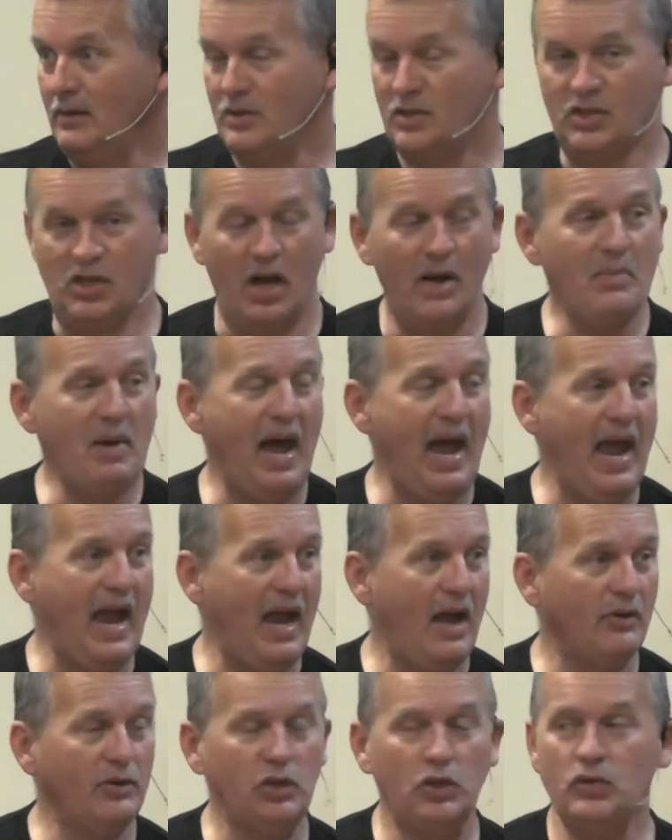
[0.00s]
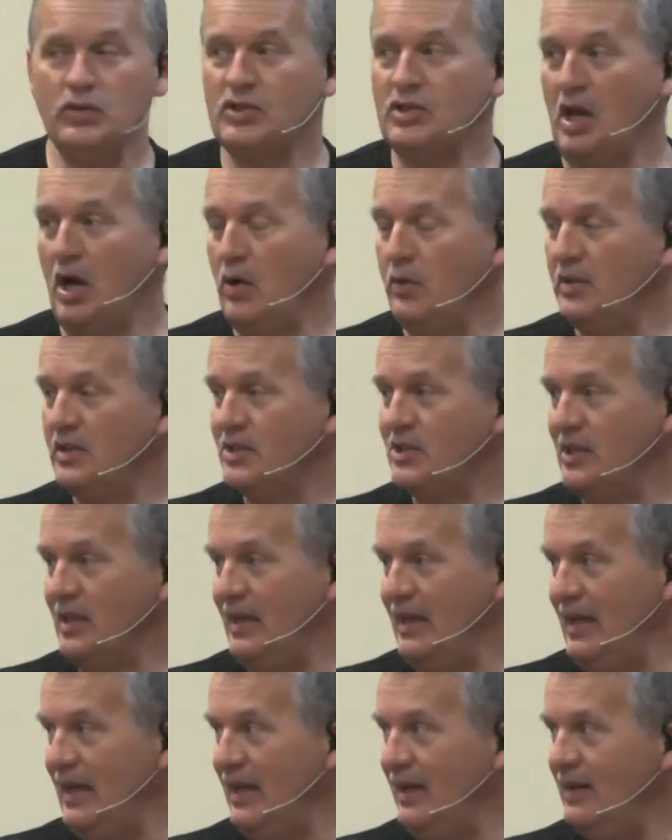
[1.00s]
Somehow you sowed a
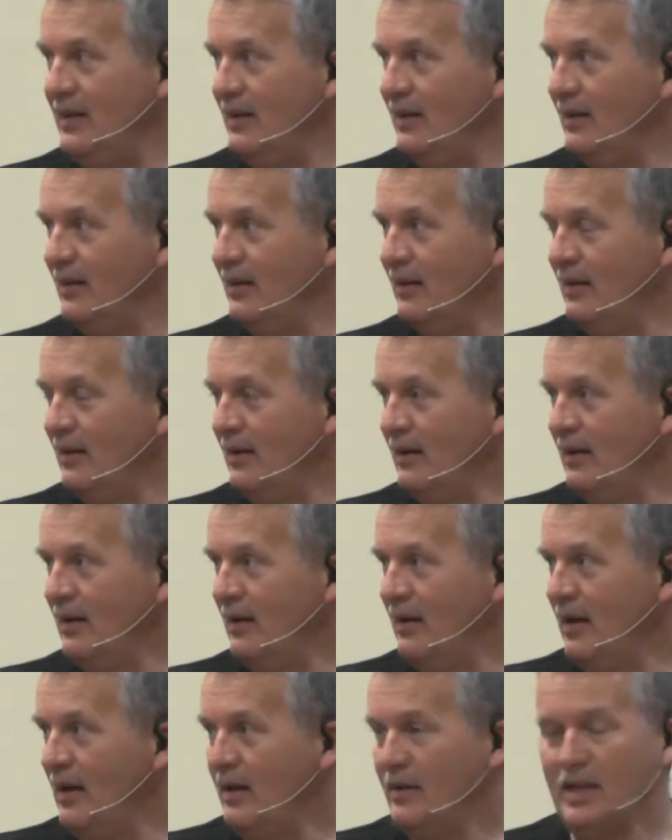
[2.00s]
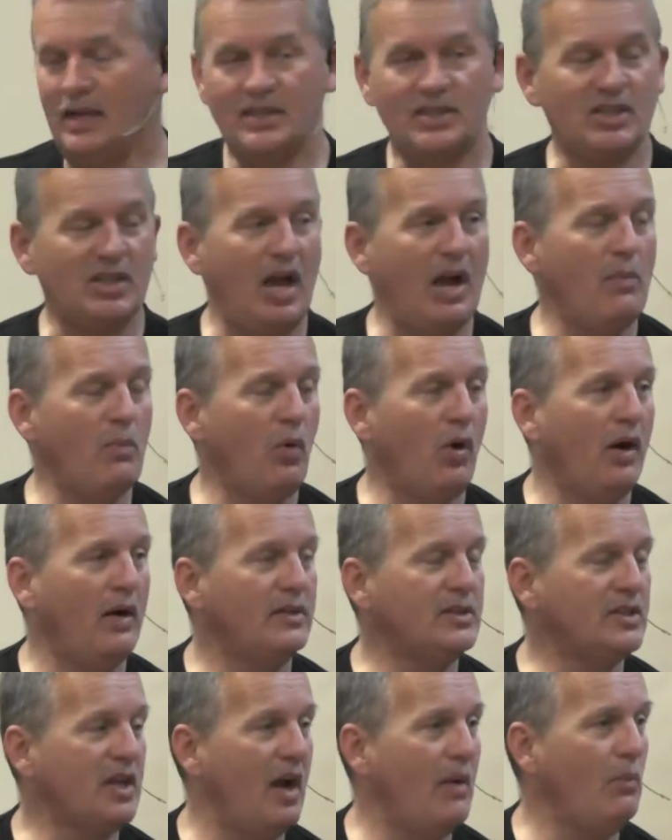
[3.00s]
seed that
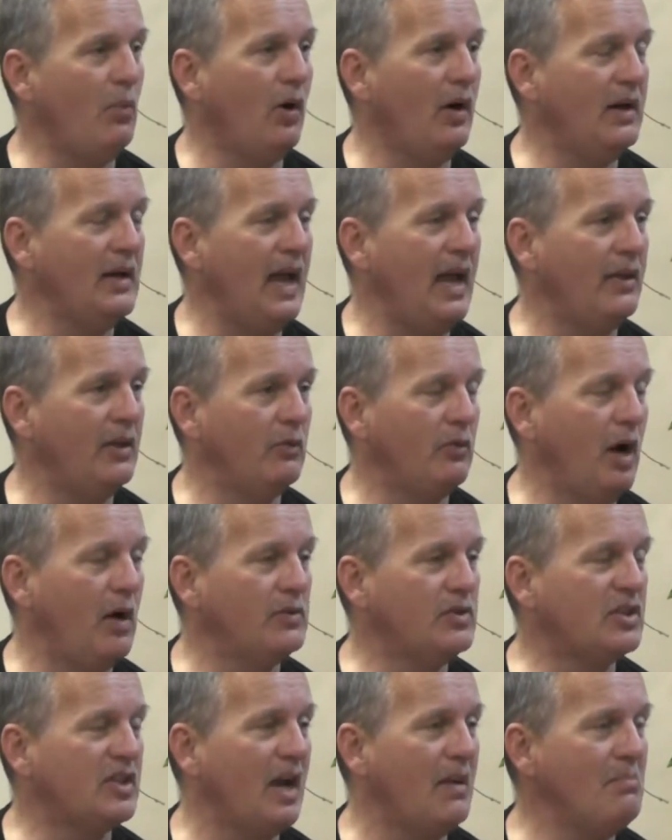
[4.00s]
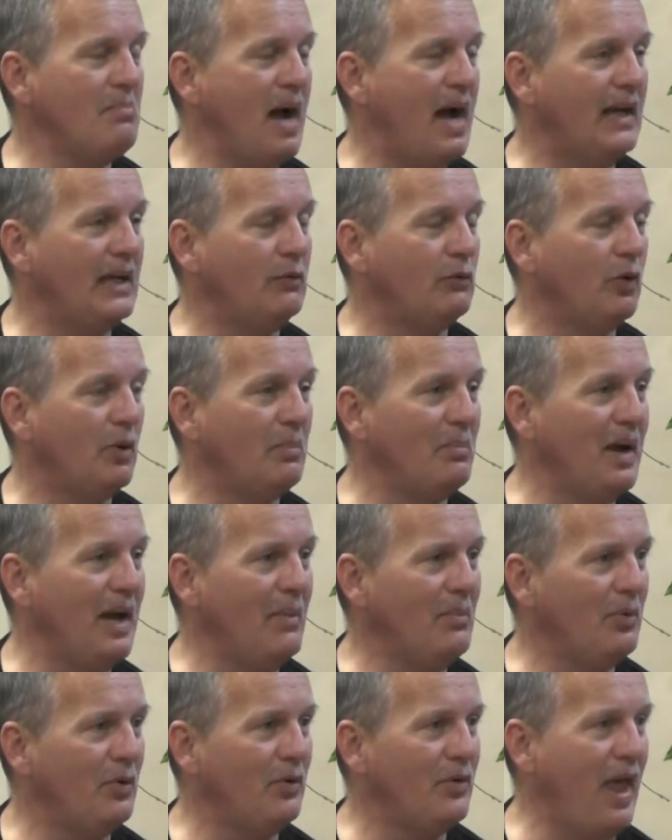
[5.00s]
somewhere down the road, somebody
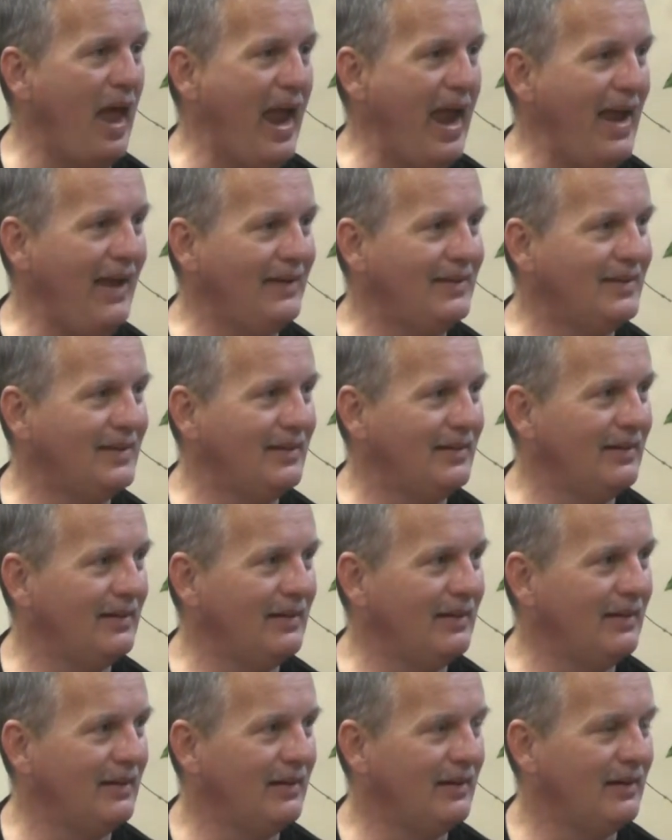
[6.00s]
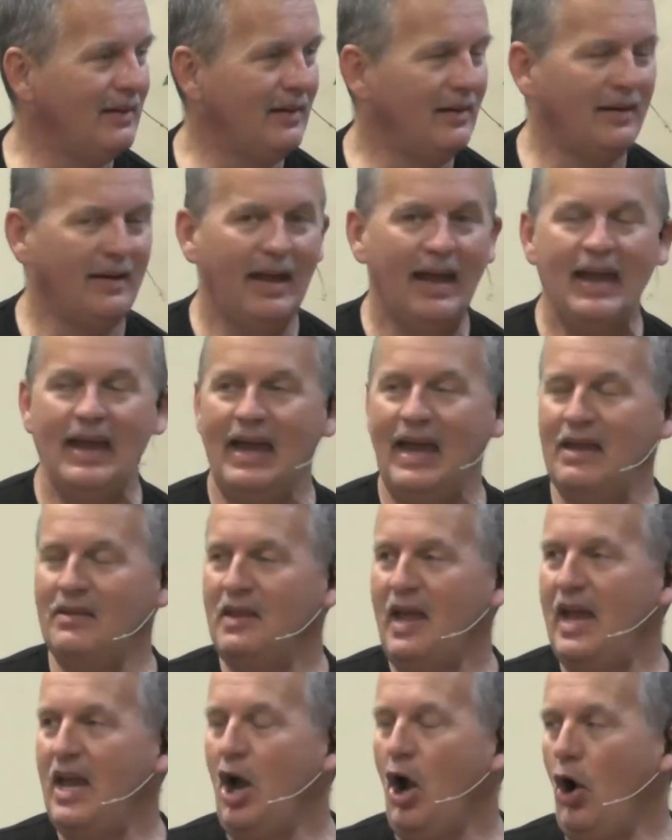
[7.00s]
remembered that. And
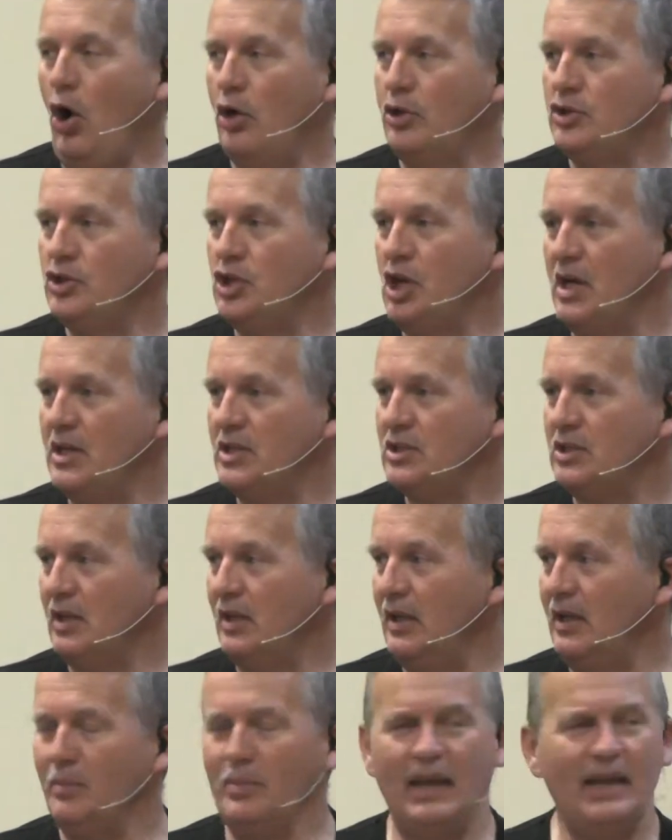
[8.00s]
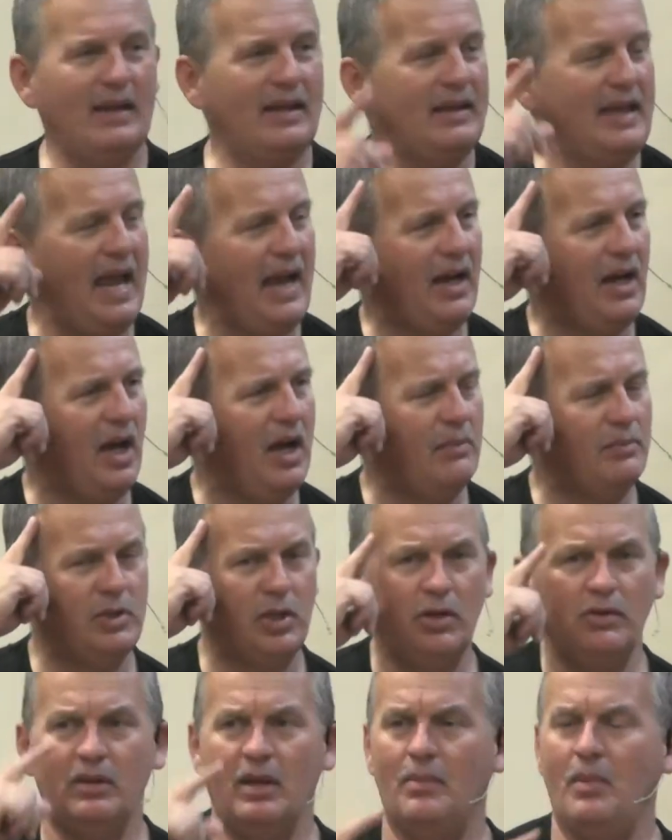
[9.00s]
they heard just a little bit, and that come
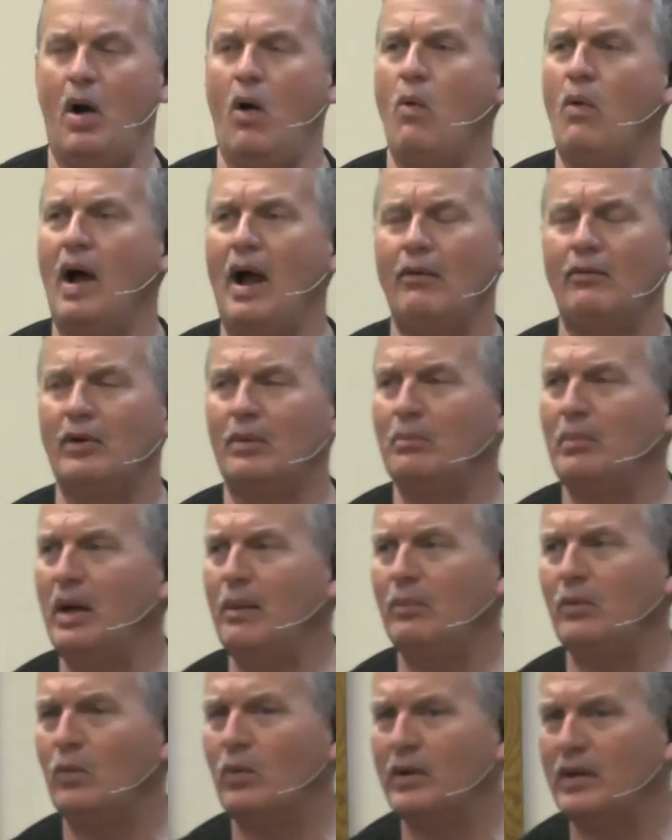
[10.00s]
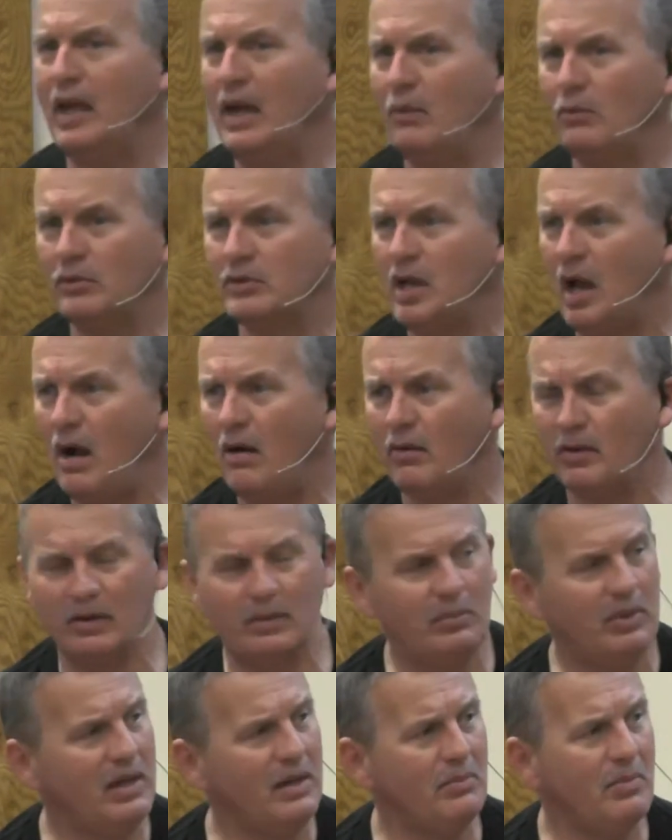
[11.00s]
to them. Oh, I remember when they were
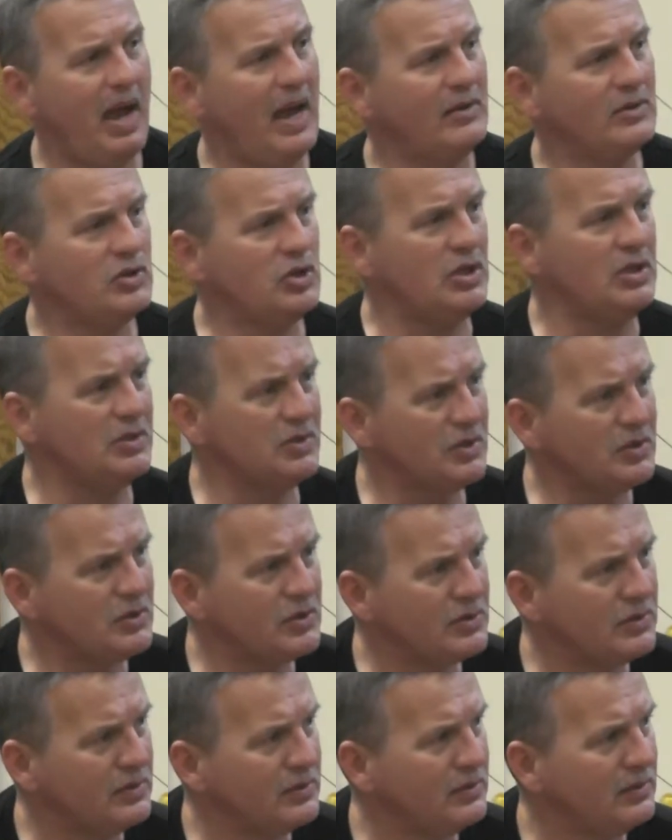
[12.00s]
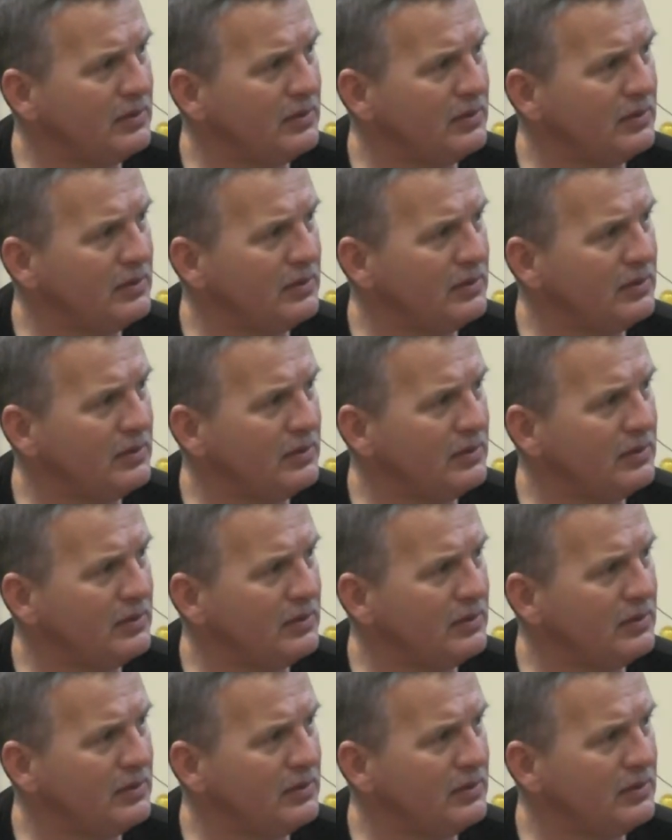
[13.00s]
talking to me about Jesus.